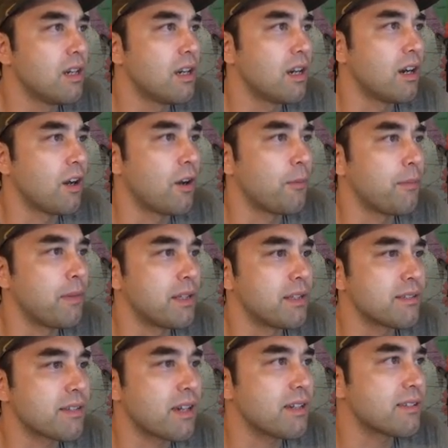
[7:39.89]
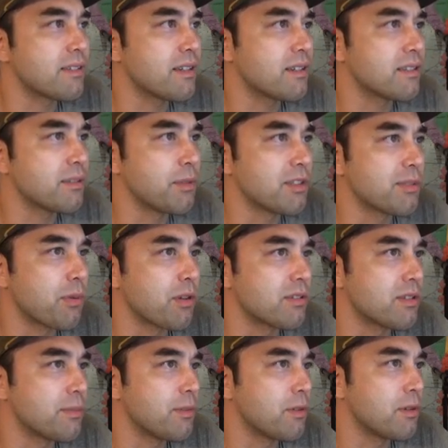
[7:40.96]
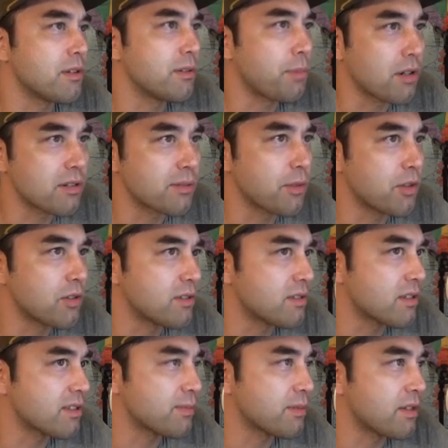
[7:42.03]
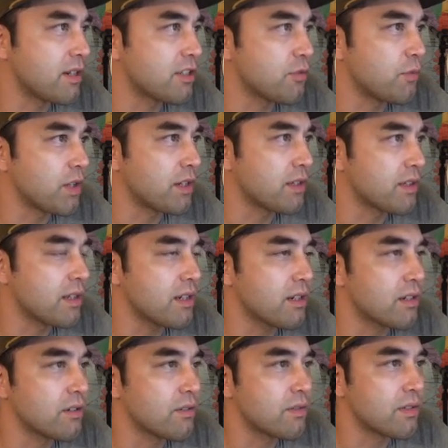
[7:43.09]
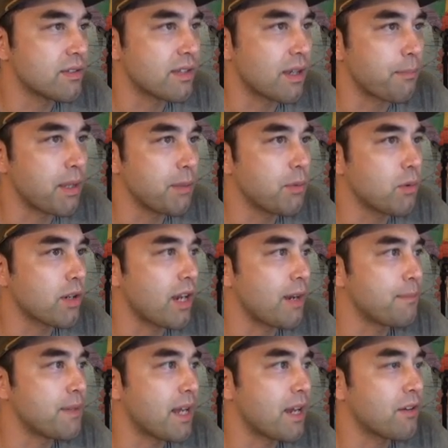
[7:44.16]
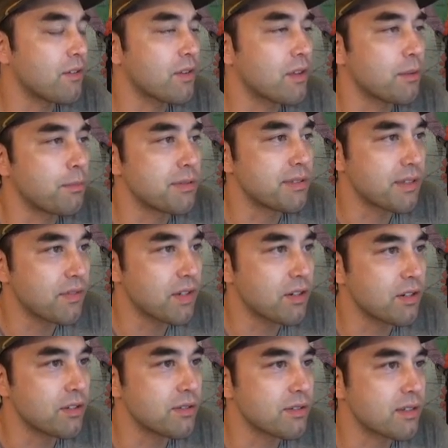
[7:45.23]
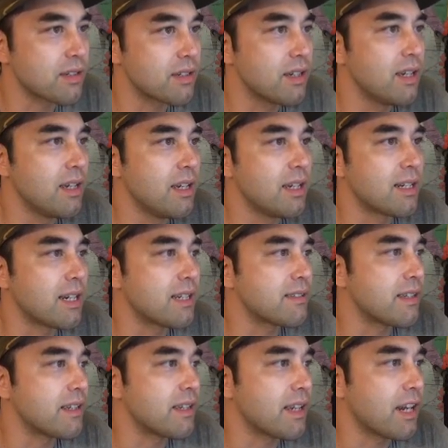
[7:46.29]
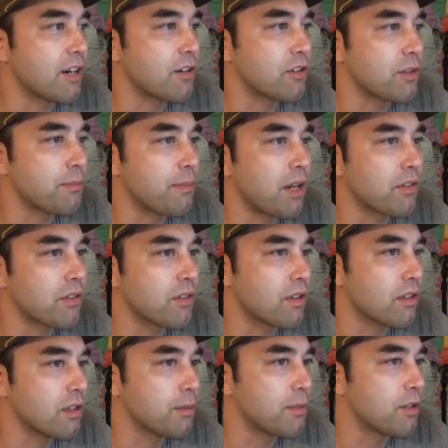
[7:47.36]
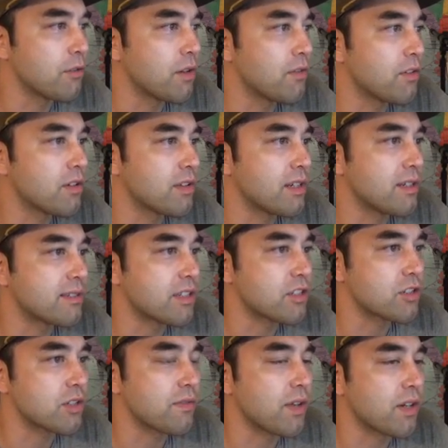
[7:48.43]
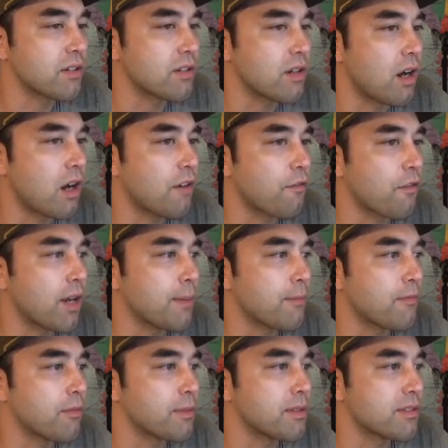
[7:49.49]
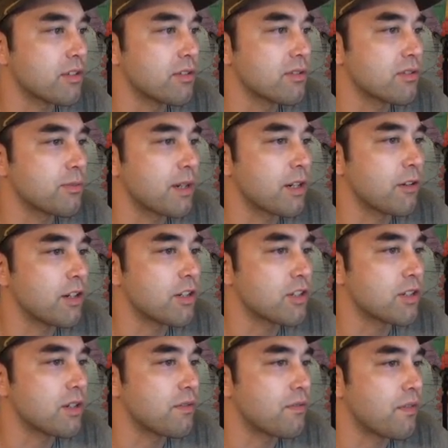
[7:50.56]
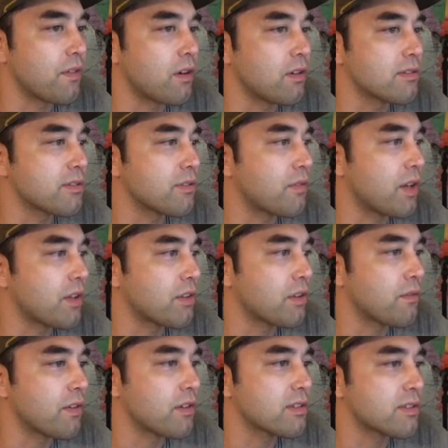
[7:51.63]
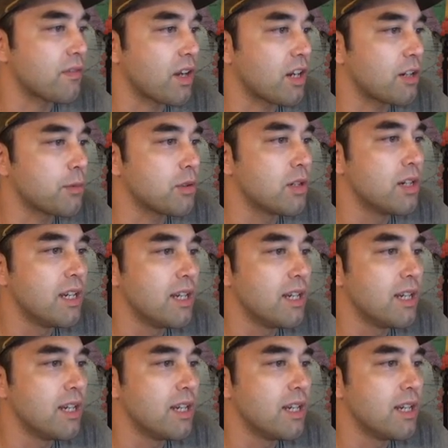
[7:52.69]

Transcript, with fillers: Um, and this guy says the most parsimonious explanation we can think of is that people came down the Pacific coast and as they encountered the mouth of the Columbia River, they essentially found an off-ramp from this coastal migration and also found their first viable